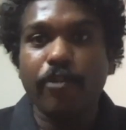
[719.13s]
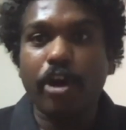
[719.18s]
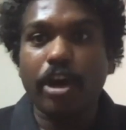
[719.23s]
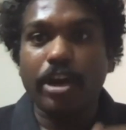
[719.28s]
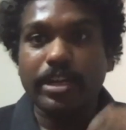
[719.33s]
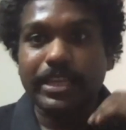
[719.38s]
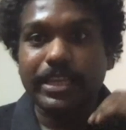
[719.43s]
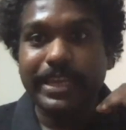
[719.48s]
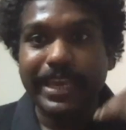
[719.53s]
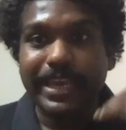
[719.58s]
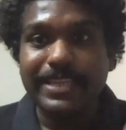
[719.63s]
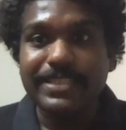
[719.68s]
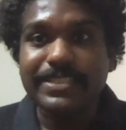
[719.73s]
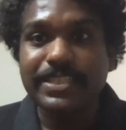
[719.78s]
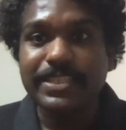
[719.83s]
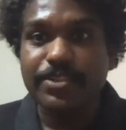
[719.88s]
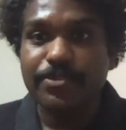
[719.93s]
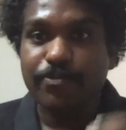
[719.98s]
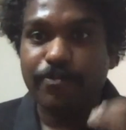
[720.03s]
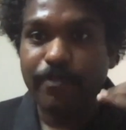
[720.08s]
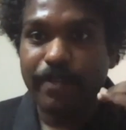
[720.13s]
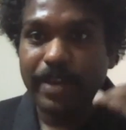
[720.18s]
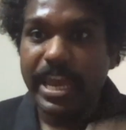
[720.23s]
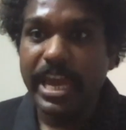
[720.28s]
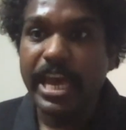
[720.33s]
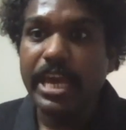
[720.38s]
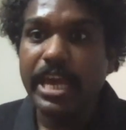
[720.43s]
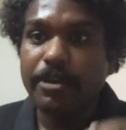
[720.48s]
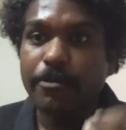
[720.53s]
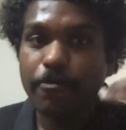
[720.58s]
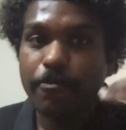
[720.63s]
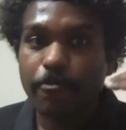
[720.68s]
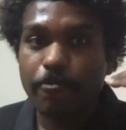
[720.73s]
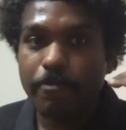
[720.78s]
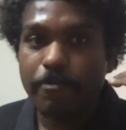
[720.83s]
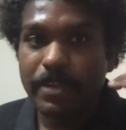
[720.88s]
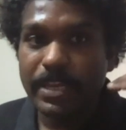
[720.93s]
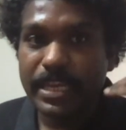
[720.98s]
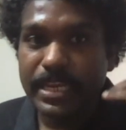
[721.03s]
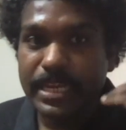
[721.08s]
for cases where
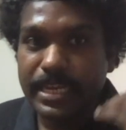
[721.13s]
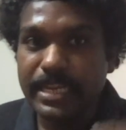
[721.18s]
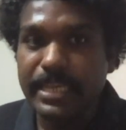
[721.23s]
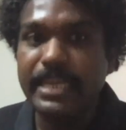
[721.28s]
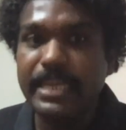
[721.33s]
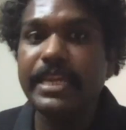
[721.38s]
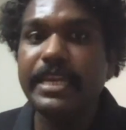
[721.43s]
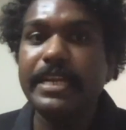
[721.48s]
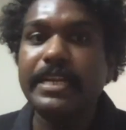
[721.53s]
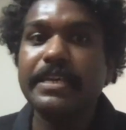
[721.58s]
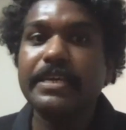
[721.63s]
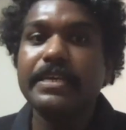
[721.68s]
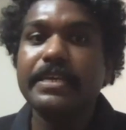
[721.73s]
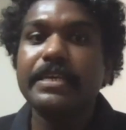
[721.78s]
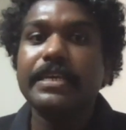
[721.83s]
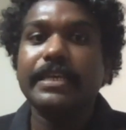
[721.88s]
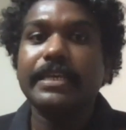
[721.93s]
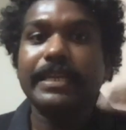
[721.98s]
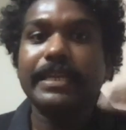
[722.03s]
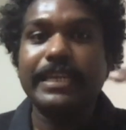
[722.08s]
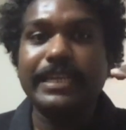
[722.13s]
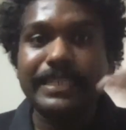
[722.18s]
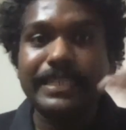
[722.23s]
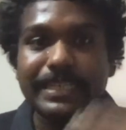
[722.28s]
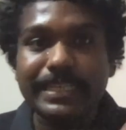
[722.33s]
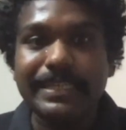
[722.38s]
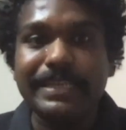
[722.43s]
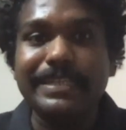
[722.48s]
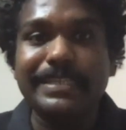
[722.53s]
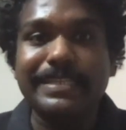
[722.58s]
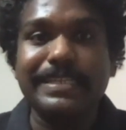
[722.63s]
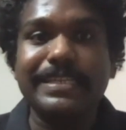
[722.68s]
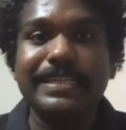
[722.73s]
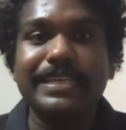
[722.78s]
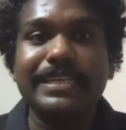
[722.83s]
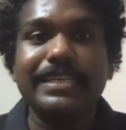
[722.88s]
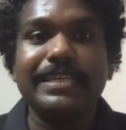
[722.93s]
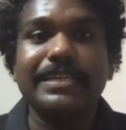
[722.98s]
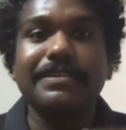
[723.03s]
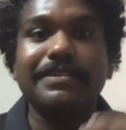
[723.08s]
we need
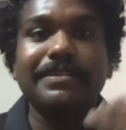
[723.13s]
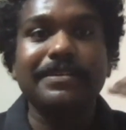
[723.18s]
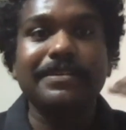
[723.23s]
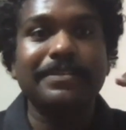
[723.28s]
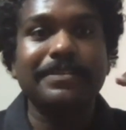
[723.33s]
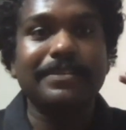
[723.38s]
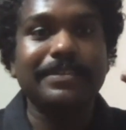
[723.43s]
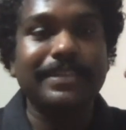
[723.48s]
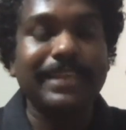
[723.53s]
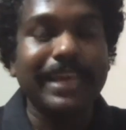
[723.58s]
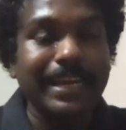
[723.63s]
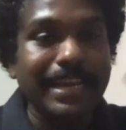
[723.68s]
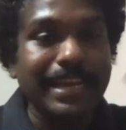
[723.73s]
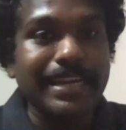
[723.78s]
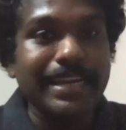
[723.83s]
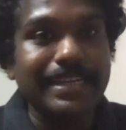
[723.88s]
integrity, uh, data